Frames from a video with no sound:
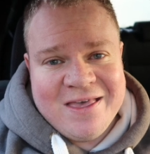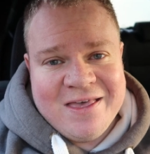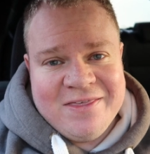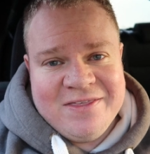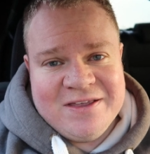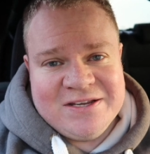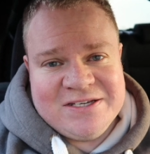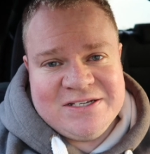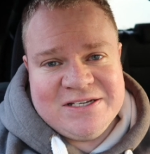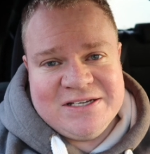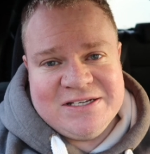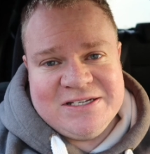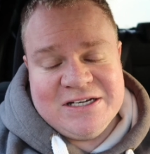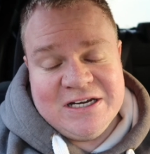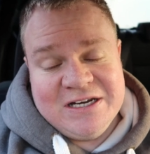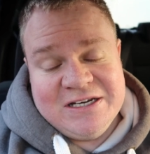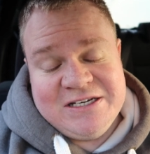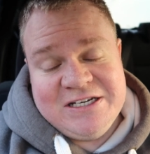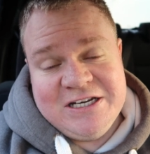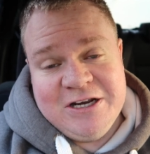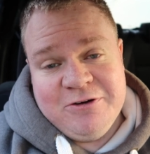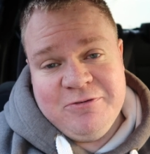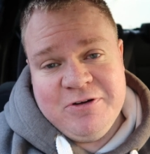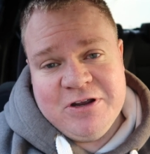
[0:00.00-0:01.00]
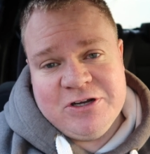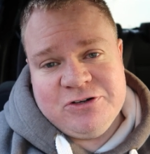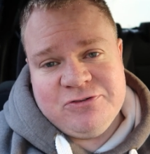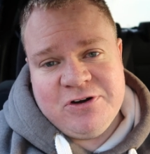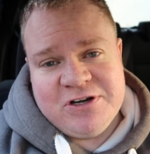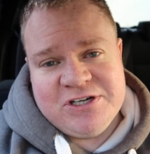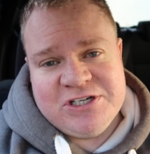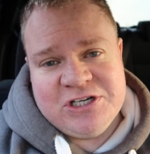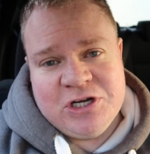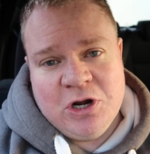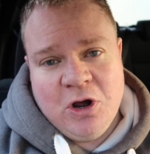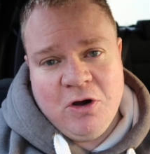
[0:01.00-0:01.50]
This is an interior
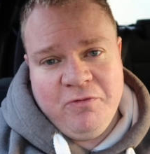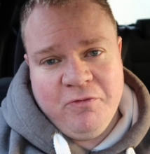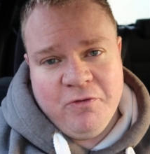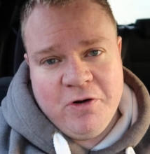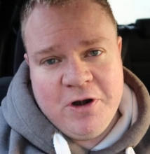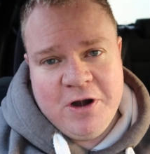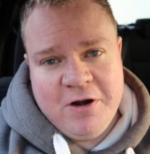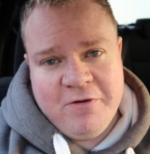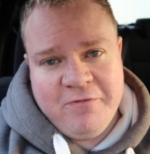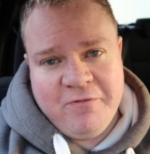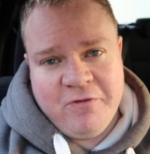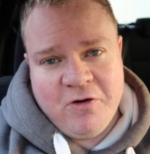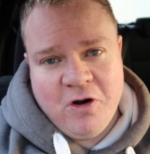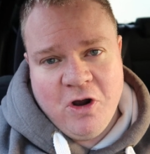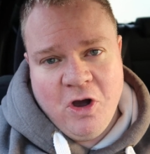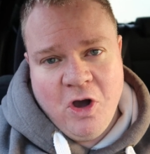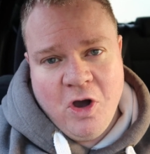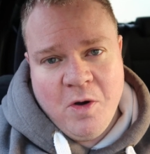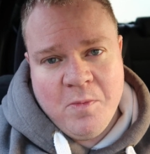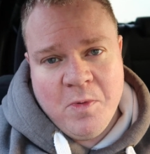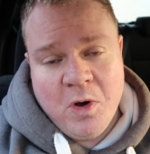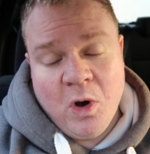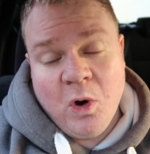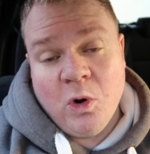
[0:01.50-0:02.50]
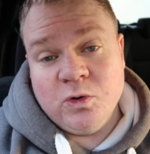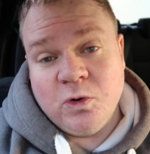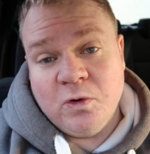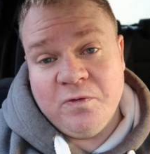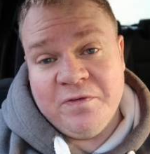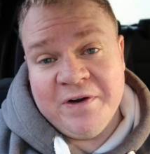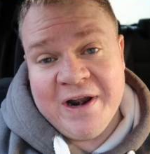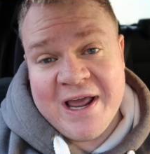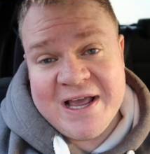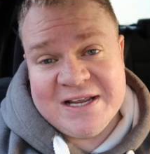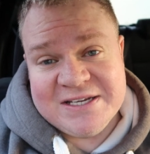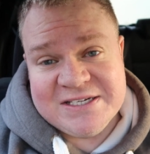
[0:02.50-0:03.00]
dressing offering from
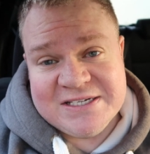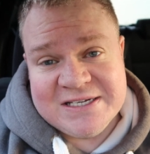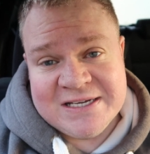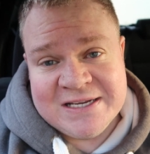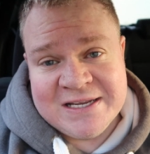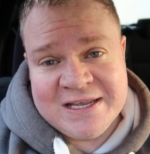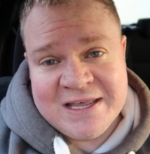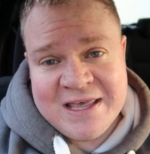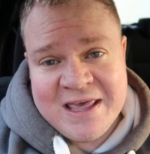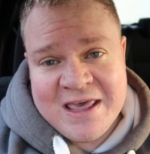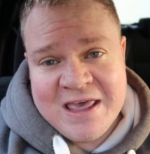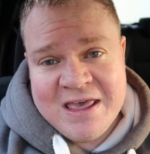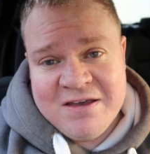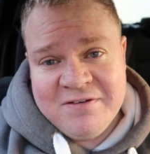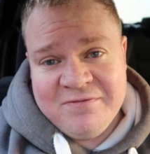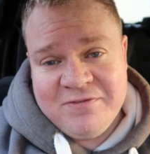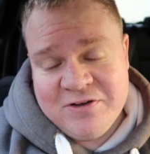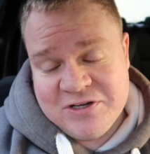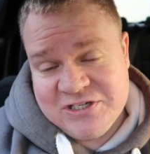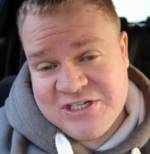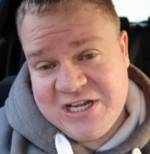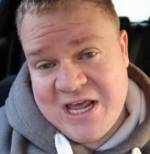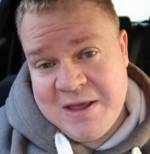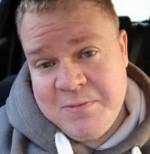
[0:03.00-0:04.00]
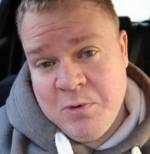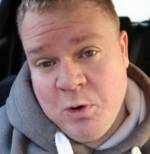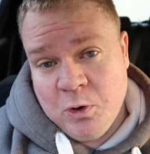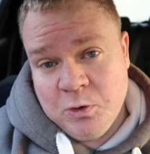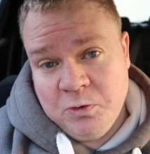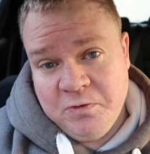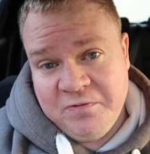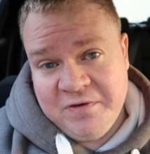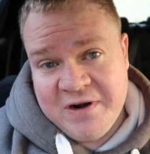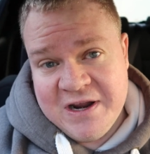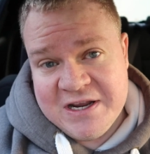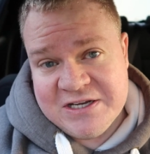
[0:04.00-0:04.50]
Finesse. First time
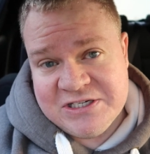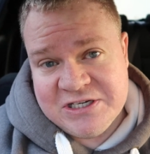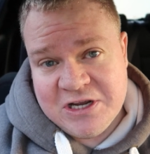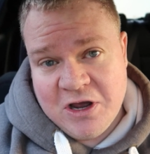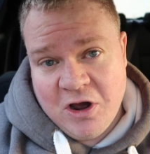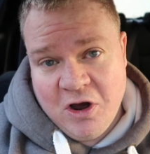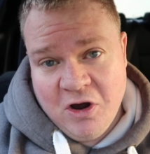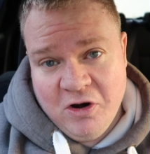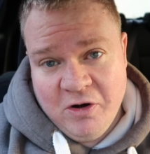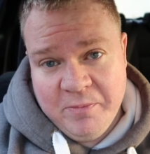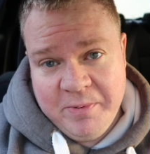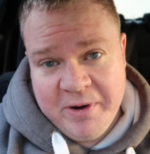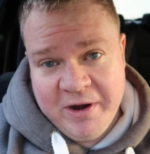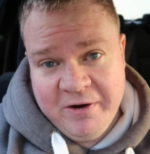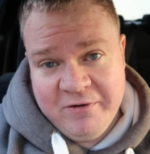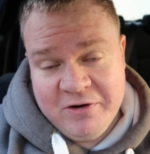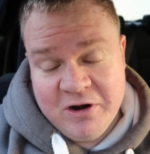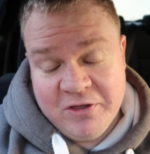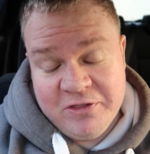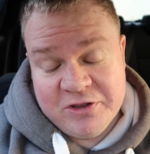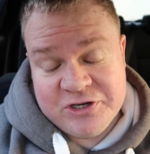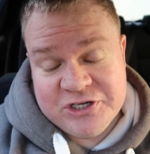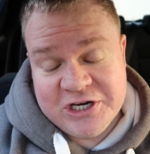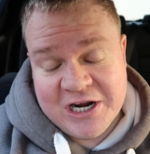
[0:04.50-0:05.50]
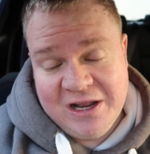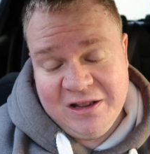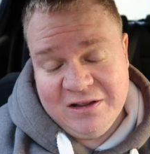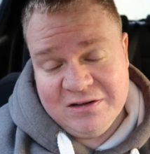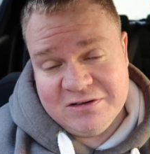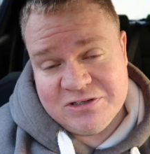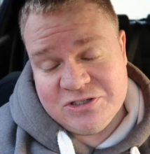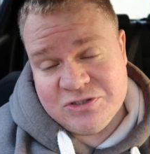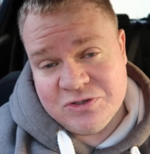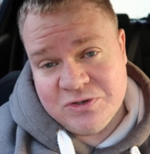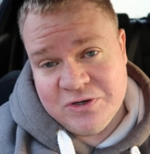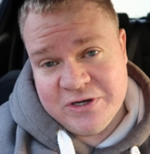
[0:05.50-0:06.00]
Finesse are appearing on the
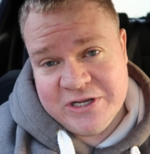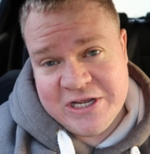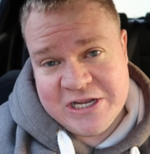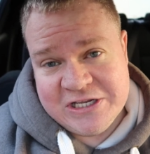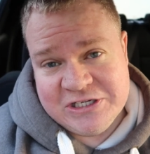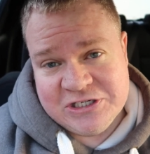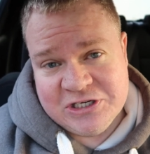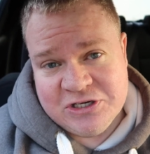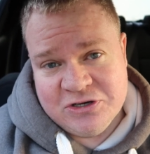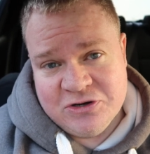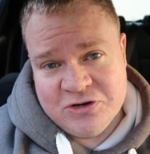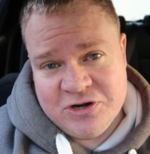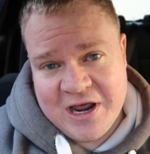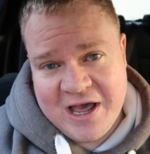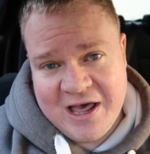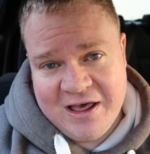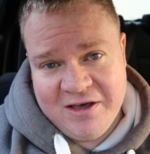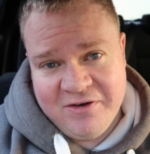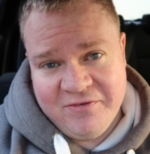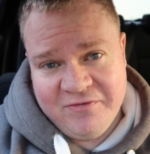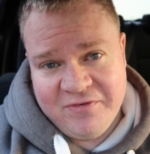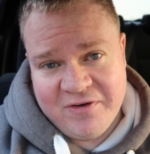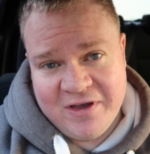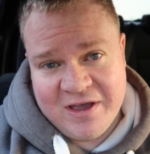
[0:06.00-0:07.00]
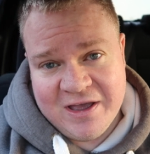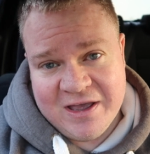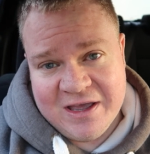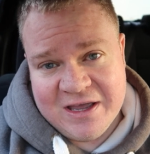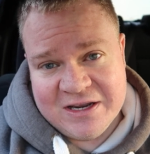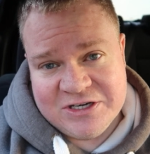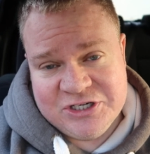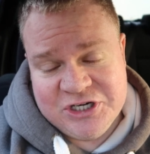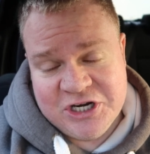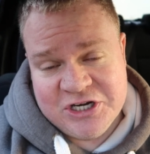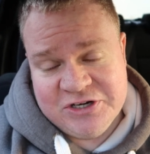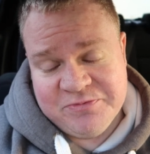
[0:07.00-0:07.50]
channel, so it's good to have
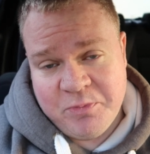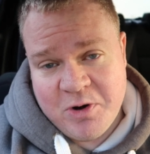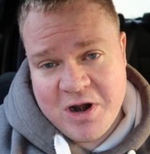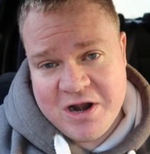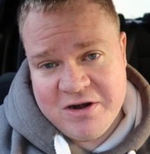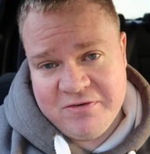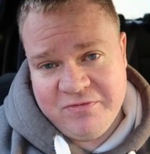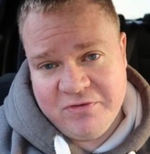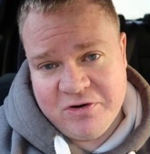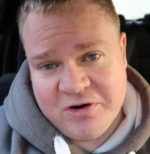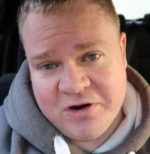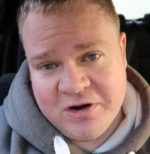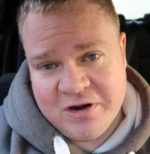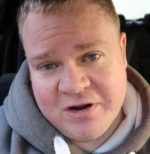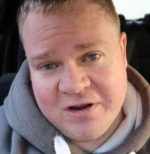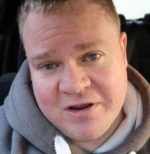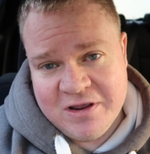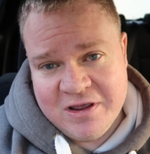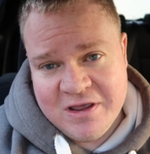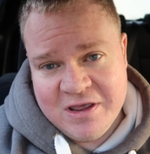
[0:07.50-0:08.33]
a change of brand for a